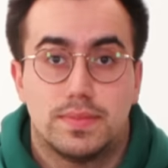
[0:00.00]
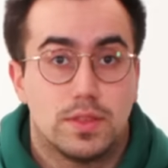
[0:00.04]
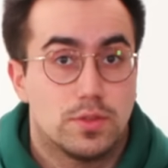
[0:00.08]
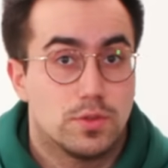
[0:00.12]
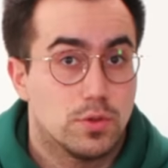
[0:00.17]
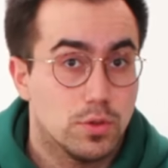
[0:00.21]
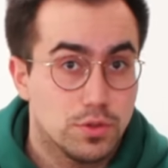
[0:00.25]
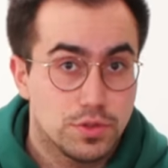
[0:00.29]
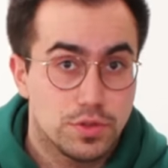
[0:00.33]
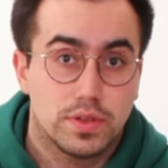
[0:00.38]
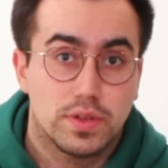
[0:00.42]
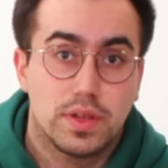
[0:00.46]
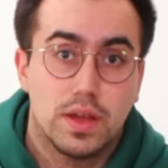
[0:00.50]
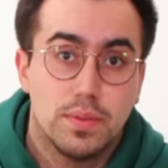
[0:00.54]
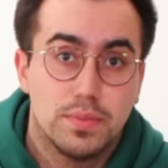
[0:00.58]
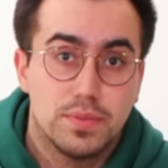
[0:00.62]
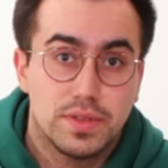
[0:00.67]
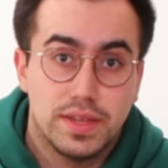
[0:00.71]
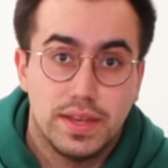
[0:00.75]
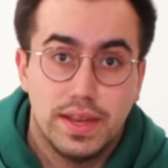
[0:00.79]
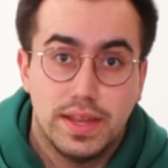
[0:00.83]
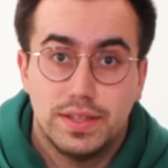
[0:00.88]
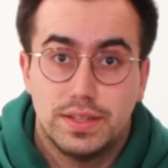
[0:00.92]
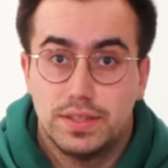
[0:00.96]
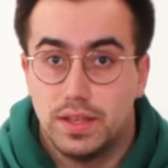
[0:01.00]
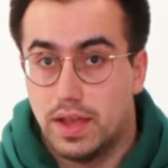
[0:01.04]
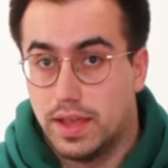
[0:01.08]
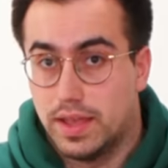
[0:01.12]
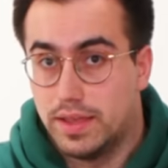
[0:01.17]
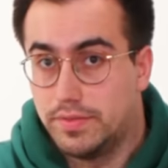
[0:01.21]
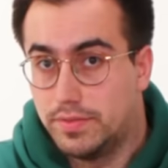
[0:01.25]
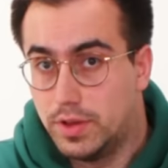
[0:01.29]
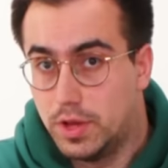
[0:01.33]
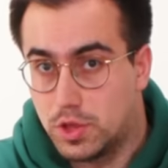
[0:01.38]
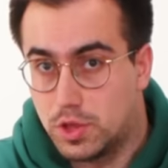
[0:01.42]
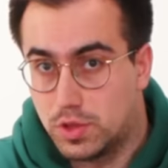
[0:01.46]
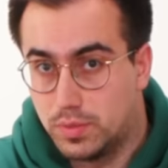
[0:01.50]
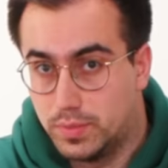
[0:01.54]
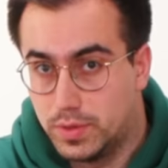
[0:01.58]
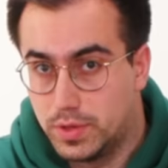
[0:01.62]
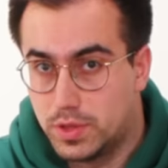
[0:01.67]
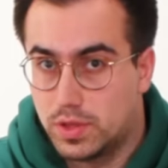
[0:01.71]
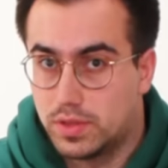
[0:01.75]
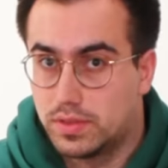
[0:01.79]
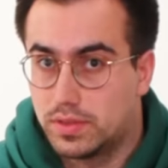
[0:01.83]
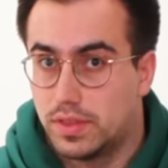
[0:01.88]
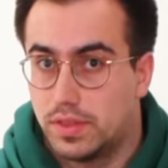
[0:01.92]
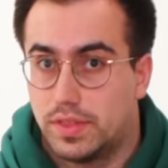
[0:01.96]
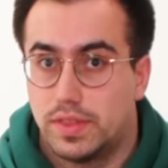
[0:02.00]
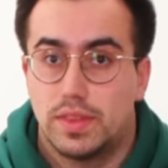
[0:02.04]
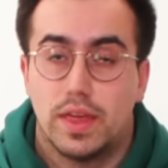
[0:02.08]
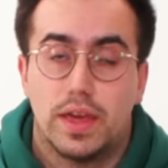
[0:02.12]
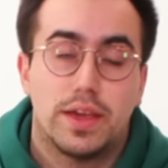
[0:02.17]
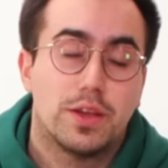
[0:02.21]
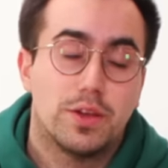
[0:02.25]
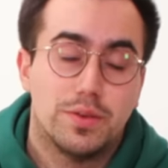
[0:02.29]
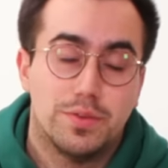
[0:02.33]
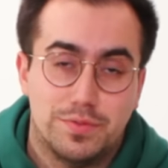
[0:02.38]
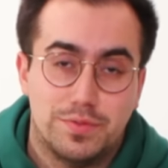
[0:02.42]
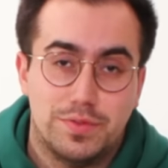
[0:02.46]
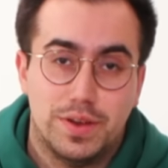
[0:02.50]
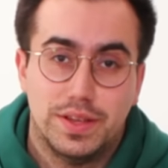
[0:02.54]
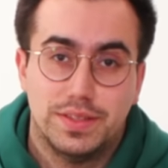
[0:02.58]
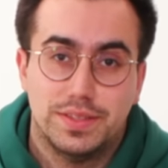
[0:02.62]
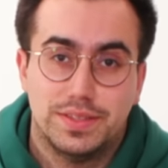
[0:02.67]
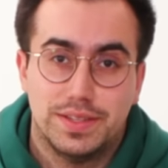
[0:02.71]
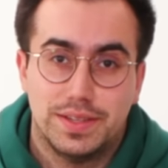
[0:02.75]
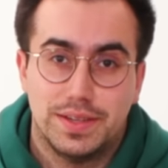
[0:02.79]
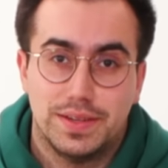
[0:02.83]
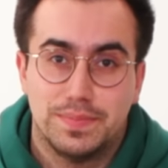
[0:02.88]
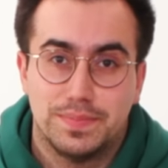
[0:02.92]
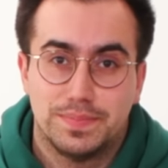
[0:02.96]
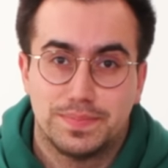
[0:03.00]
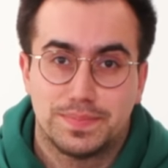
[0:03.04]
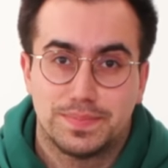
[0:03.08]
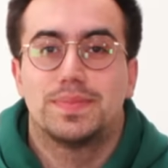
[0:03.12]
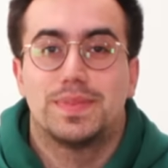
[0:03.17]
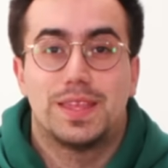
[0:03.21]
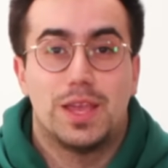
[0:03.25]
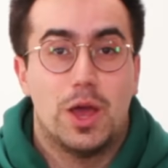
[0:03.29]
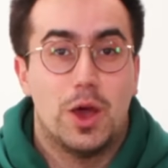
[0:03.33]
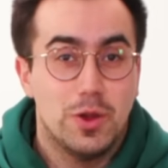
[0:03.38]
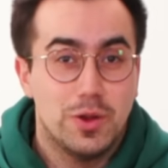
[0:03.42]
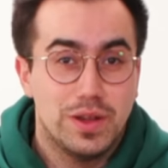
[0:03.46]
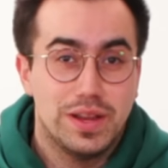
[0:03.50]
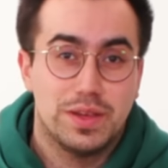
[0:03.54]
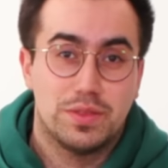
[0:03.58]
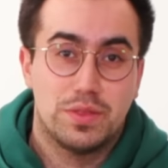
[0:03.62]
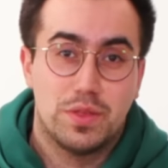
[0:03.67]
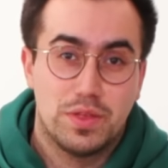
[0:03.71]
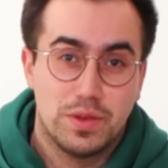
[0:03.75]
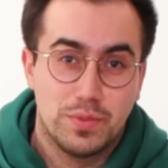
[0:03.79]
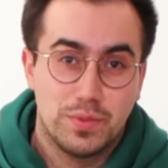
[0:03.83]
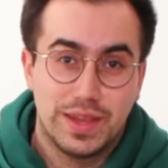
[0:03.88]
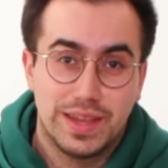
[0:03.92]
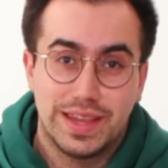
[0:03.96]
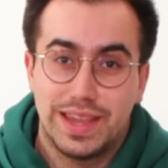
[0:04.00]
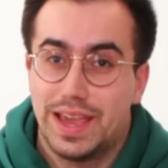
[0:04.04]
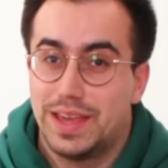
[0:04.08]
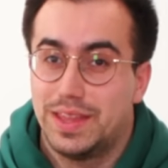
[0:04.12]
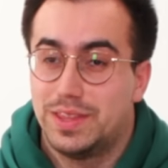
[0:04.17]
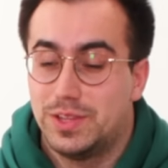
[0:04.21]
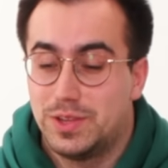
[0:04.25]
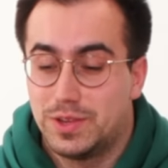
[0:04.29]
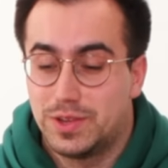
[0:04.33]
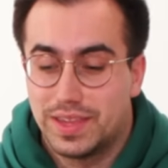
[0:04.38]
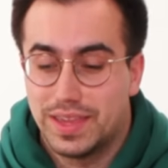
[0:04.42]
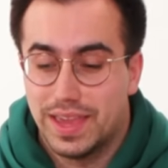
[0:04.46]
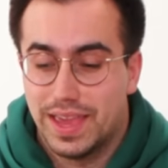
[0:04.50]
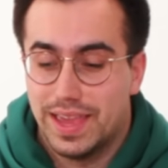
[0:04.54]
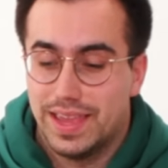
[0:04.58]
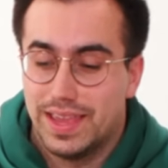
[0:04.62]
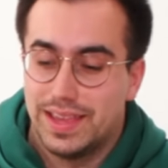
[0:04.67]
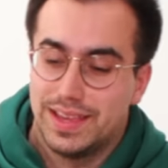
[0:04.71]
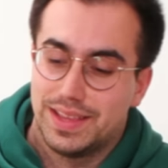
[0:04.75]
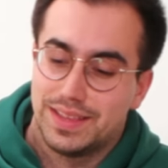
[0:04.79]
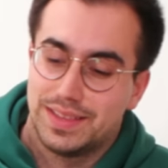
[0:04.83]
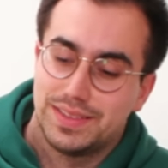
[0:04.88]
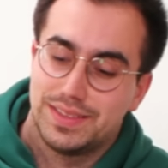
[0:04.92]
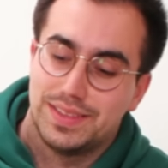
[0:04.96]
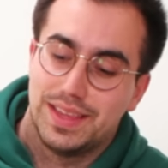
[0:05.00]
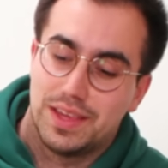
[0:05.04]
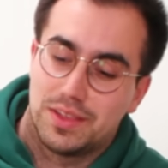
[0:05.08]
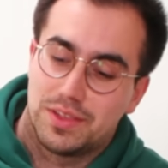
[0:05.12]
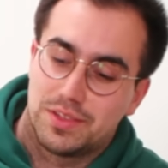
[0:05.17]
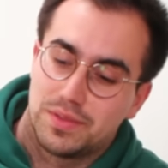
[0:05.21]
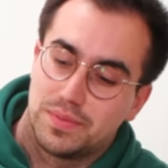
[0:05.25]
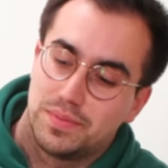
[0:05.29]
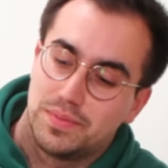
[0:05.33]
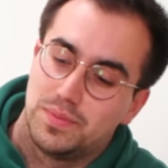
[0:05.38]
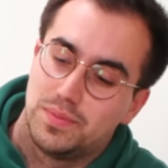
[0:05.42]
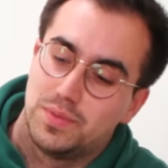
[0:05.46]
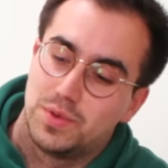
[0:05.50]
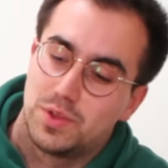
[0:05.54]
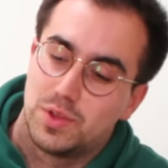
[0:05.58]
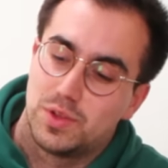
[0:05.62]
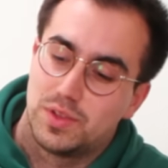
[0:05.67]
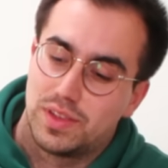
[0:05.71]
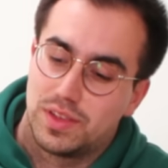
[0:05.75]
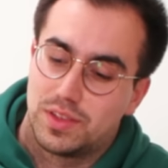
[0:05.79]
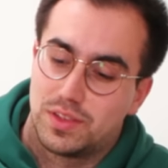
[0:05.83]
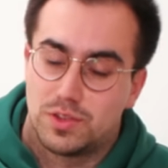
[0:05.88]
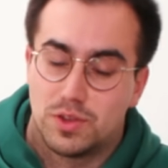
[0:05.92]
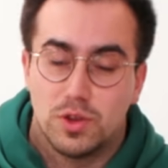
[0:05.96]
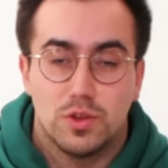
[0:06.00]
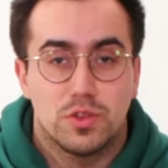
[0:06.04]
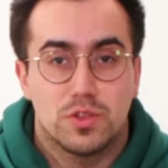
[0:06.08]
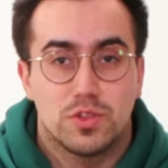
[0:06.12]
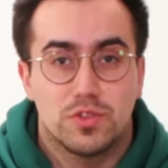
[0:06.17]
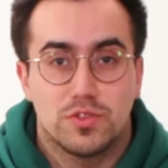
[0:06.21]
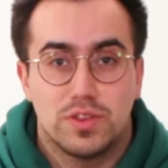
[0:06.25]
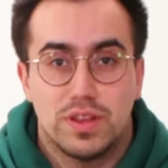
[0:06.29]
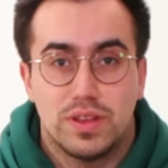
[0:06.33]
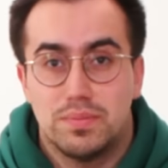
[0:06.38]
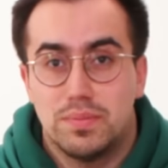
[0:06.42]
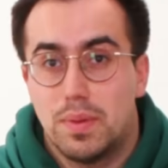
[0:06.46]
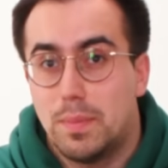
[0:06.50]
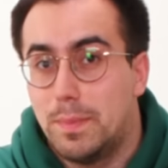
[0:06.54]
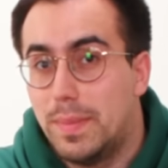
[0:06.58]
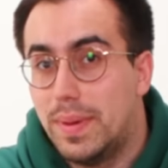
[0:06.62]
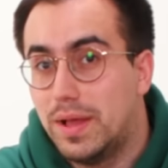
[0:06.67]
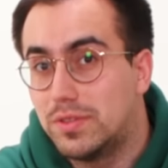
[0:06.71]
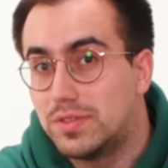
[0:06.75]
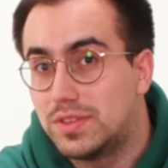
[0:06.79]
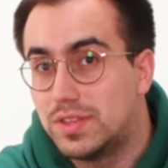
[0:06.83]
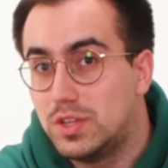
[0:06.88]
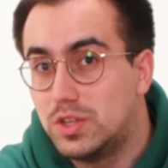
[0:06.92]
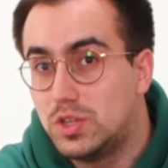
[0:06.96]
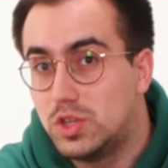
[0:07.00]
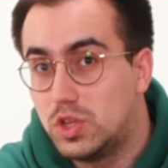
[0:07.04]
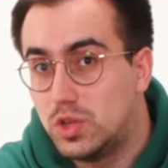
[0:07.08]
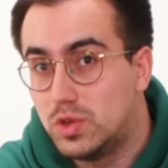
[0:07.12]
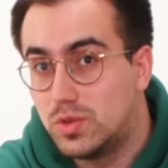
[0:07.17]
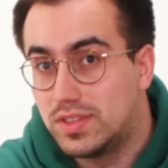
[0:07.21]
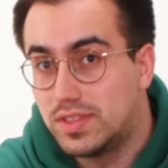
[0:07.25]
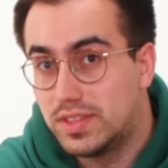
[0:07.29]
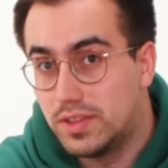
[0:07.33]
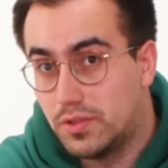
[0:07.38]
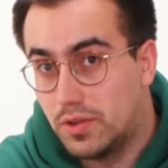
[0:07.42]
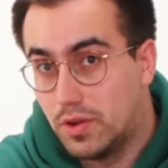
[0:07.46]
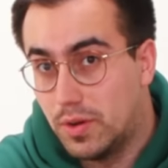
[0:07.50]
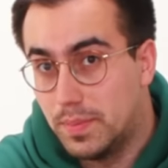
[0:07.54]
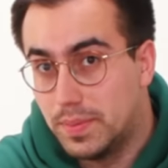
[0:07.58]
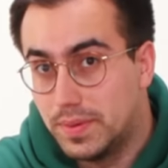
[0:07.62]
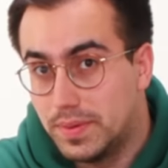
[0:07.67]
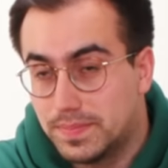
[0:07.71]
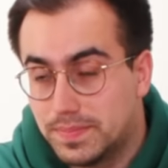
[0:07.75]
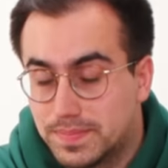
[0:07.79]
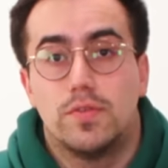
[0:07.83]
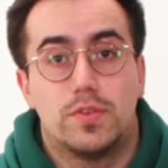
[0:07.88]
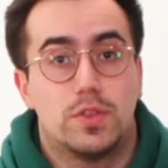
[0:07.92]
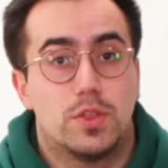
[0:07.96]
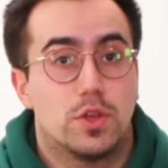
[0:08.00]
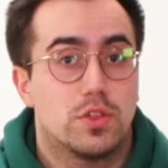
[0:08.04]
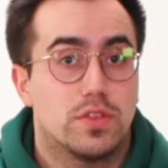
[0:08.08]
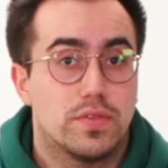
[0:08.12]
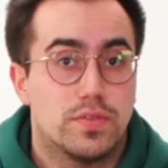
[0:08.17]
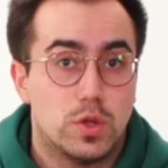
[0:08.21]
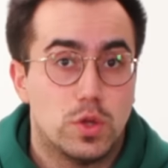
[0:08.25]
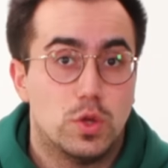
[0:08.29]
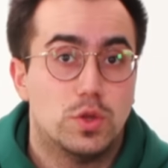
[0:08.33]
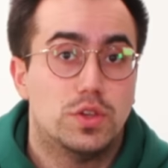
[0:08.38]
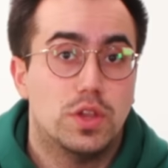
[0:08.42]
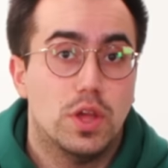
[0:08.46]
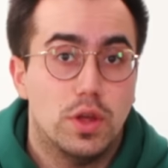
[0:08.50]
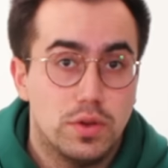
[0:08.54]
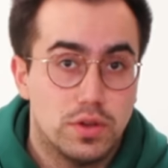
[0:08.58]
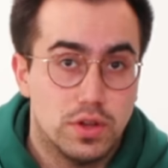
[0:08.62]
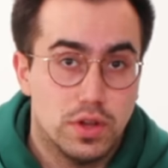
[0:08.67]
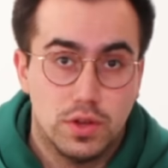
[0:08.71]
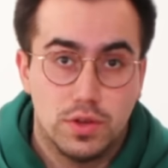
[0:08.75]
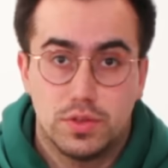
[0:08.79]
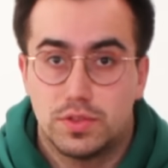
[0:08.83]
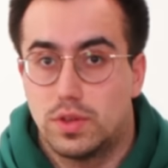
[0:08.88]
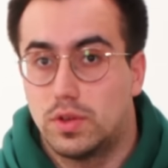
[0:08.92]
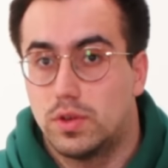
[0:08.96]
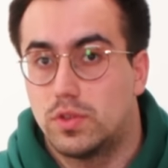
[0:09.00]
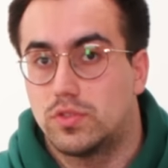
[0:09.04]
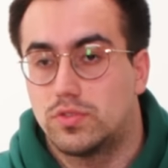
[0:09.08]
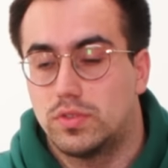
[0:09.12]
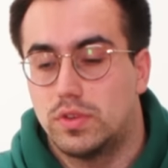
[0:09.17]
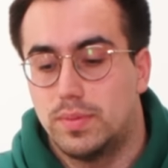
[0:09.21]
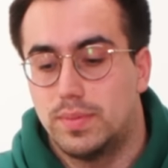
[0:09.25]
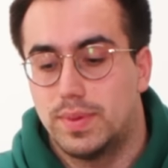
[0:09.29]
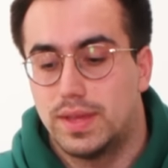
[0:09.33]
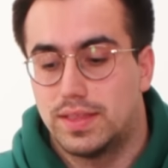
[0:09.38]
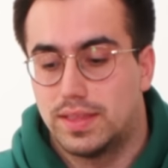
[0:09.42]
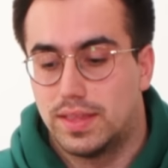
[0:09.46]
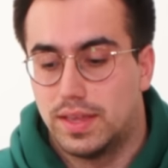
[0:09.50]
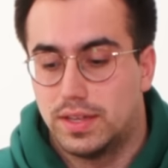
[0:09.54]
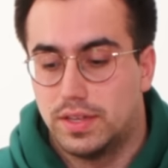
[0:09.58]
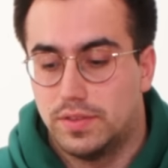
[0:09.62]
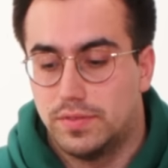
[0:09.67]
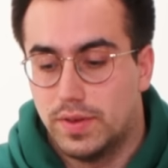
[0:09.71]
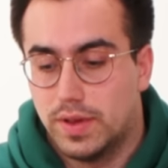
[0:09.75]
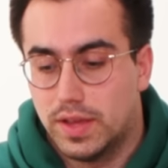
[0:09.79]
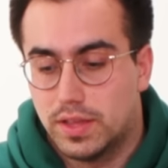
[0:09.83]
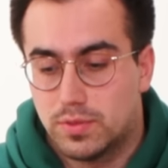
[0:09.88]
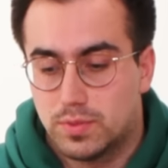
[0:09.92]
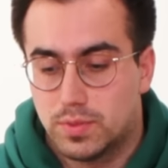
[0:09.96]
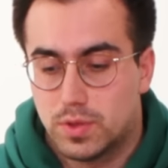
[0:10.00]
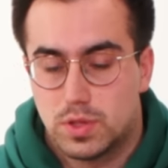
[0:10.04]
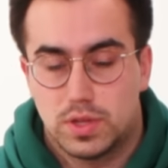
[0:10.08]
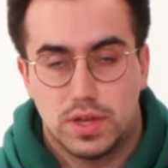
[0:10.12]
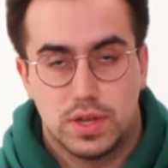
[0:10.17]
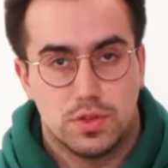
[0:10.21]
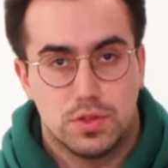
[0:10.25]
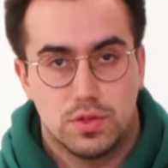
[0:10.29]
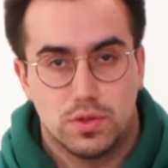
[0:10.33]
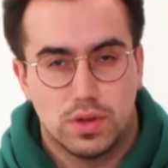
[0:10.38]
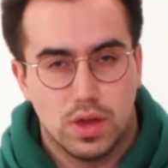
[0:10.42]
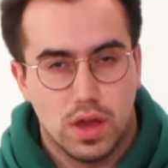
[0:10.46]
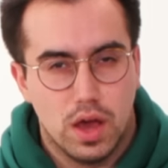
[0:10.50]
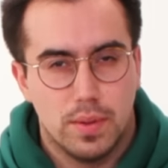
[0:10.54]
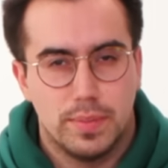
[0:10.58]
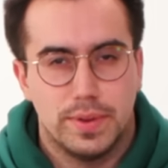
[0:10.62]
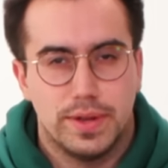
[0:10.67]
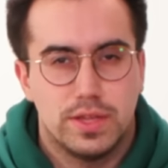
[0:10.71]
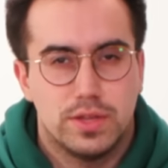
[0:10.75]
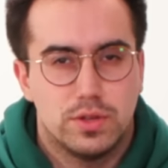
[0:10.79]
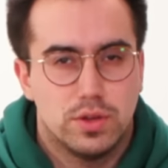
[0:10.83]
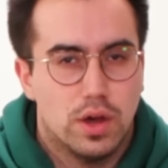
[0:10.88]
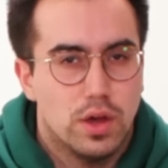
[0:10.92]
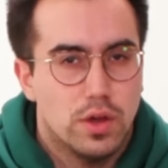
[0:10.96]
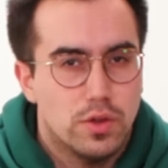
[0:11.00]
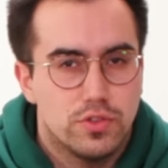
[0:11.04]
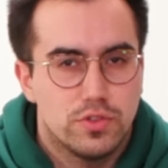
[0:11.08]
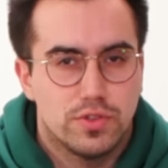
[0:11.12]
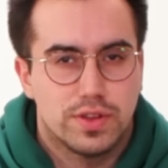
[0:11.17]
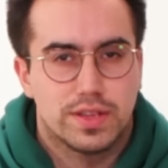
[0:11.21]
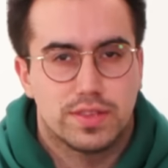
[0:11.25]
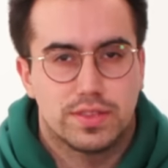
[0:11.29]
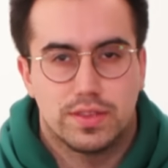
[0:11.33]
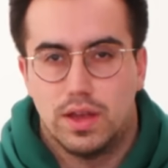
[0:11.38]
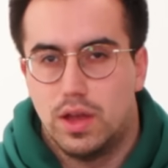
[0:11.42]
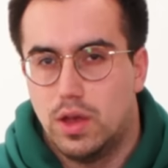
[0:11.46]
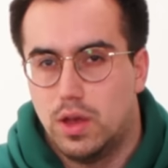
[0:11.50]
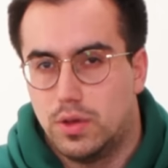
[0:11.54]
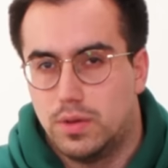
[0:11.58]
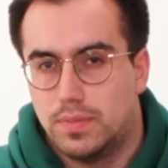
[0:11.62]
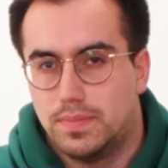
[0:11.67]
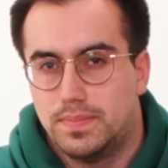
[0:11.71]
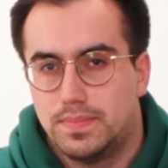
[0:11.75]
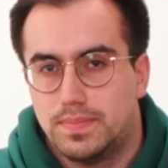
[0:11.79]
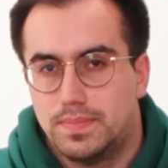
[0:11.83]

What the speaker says: This also comes in a diet version, which is the thing that I couldn't find today. The only other thing we can get in the UK is this, which is a SodaStream Mountain Dew syrup. For those of you who don't know, SodaStream is a device which lets you carbonate your own drinks at home.